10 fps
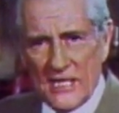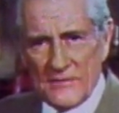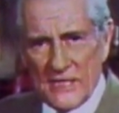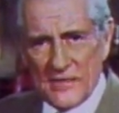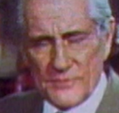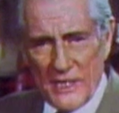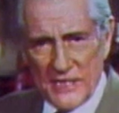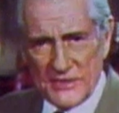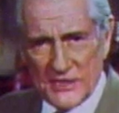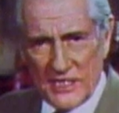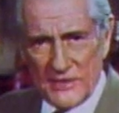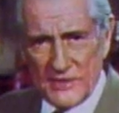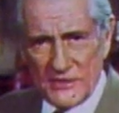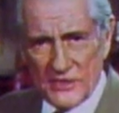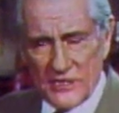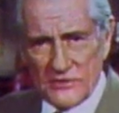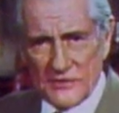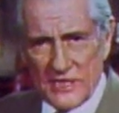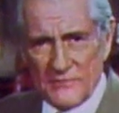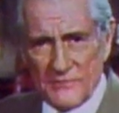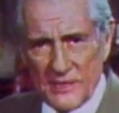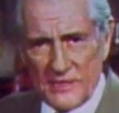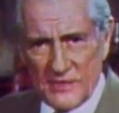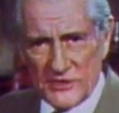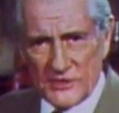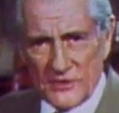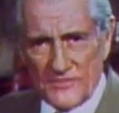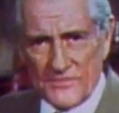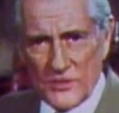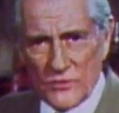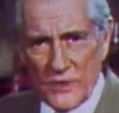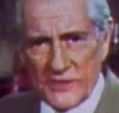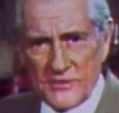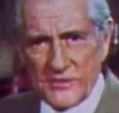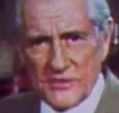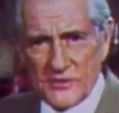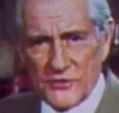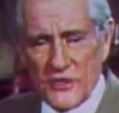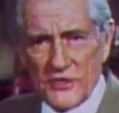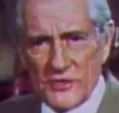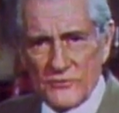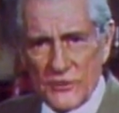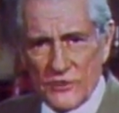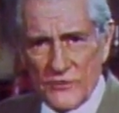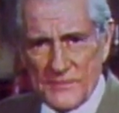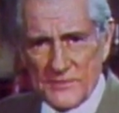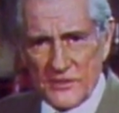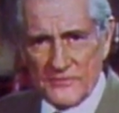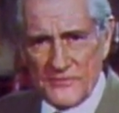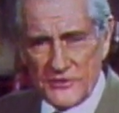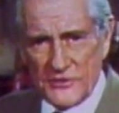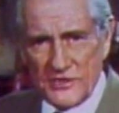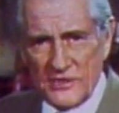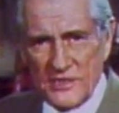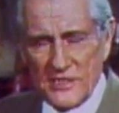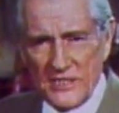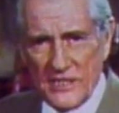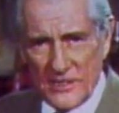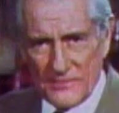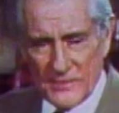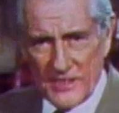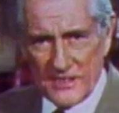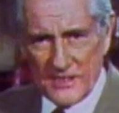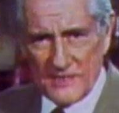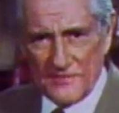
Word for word: and by a brash Army general named Billy Mitchell, who wanted to destroy them with the weapon of the future, the airplane.